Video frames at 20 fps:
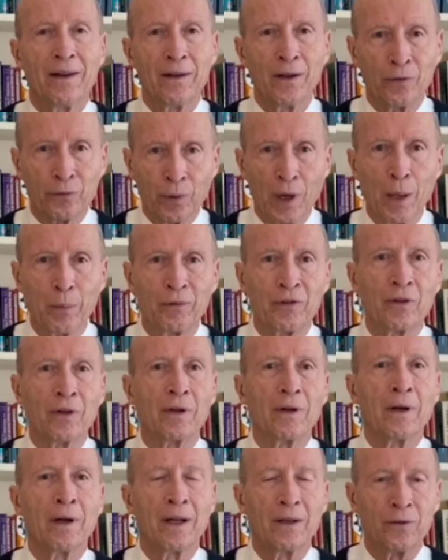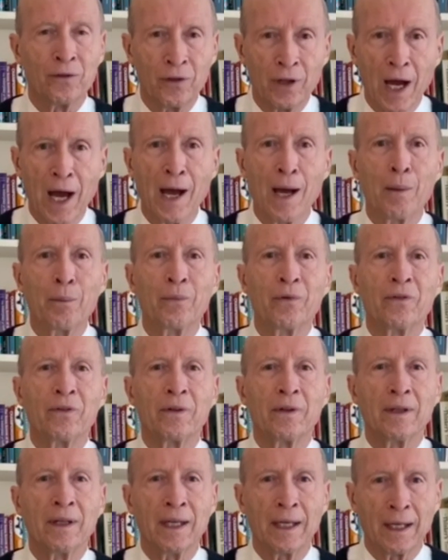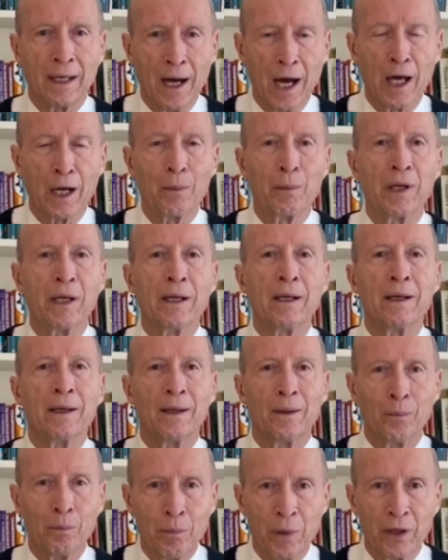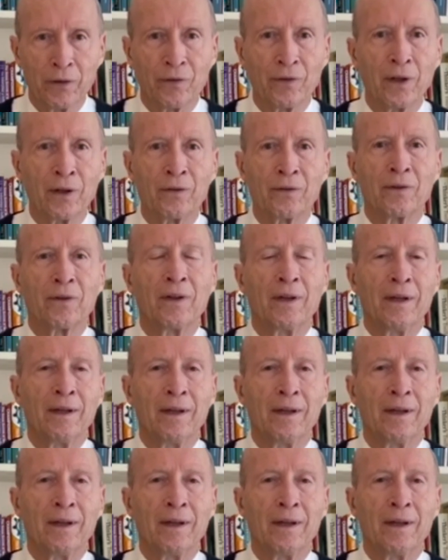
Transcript: disruption, jobs, economy, business,